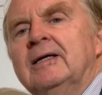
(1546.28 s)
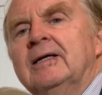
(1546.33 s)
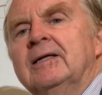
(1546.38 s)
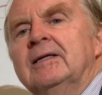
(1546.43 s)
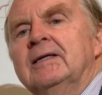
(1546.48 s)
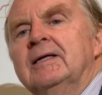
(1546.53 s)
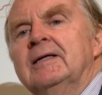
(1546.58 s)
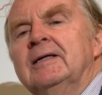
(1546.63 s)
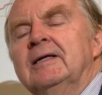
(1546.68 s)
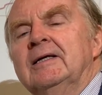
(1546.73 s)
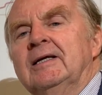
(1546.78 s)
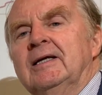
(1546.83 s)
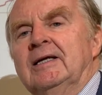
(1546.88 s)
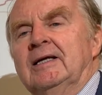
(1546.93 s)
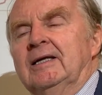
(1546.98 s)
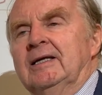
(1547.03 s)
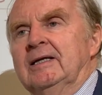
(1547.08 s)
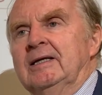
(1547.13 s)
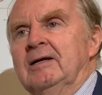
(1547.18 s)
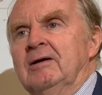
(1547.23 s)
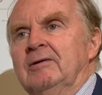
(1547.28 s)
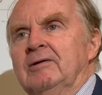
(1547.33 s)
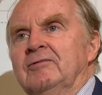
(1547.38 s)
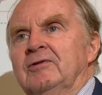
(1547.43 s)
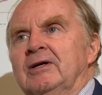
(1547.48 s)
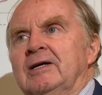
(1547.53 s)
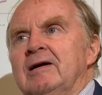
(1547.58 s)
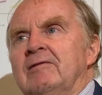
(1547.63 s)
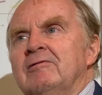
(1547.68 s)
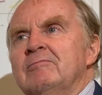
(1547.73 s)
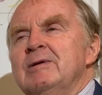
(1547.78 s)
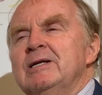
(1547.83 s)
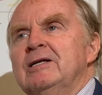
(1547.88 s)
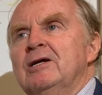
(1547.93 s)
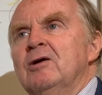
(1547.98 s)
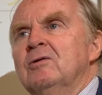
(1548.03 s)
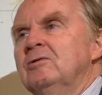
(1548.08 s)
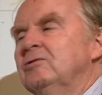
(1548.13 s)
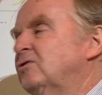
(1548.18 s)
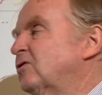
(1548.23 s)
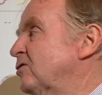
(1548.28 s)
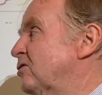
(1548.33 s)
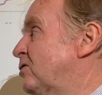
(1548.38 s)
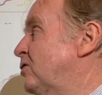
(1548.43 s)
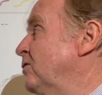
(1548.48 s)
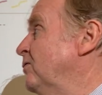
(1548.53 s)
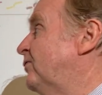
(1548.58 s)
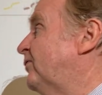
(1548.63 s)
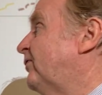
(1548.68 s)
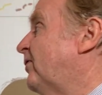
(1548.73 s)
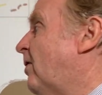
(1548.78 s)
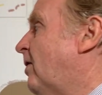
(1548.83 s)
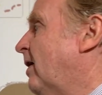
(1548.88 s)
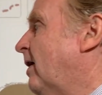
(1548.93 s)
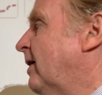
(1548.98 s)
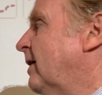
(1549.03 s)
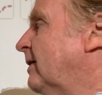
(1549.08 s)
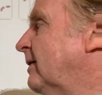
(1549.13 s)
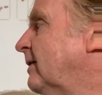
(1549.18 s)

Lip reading: That, if the government goes too far